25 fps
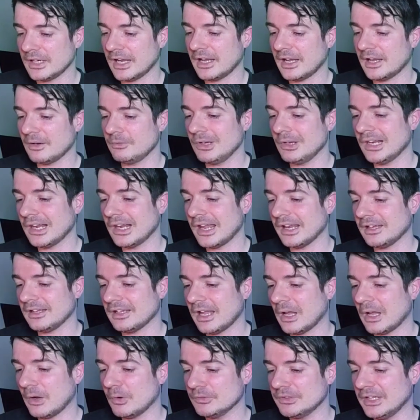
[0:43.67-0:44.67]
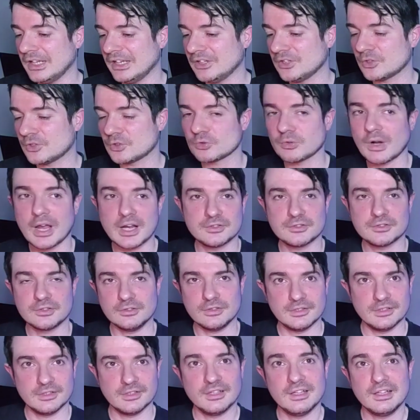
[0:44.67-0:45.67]
and I really like how they
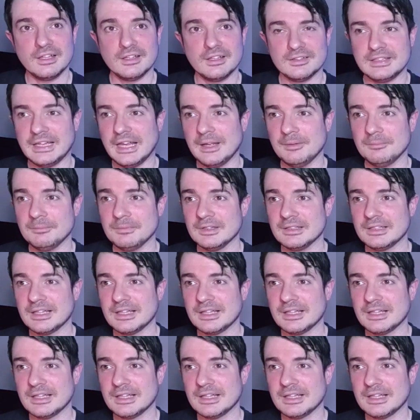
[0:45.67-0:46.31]
structure them,